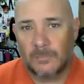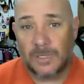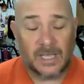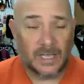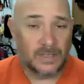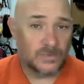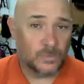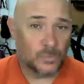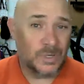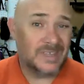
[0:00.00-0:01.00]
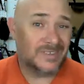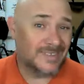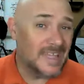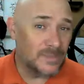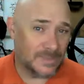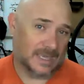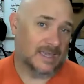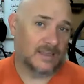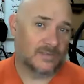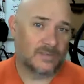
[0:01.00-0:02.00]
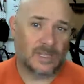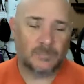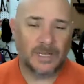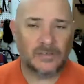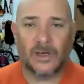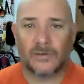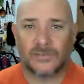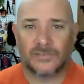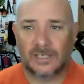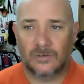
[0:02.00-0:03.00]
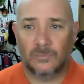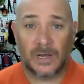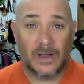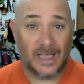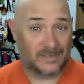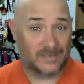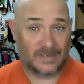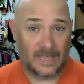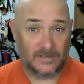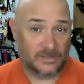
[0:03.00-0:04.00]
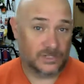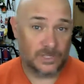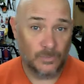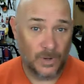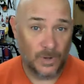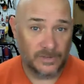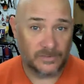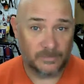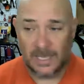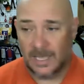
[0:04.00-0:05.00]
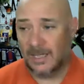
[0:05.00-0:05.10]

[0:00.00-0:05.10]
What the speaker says: because we see things. Like my daughter will see a new pair of ice skates. She wants them.